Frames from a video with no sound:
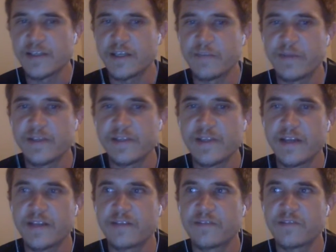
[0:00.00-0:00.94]
He admits
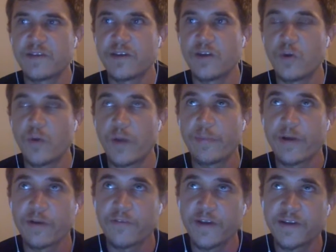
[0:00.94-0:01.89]
that it's in no way
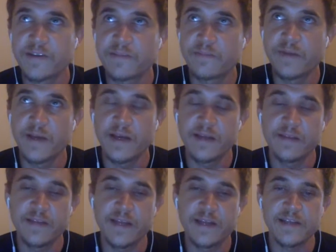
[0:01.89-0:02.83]
perfect,
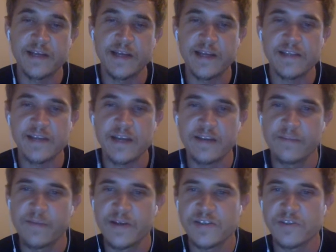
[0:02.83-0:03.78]
and that is, I guess, kind of
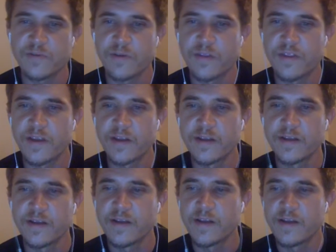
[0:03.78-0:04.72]
the best sort of thing
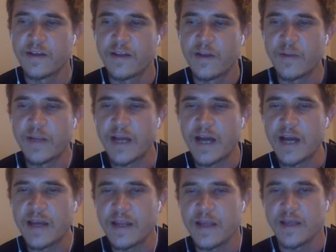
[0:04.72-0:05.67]
that we got.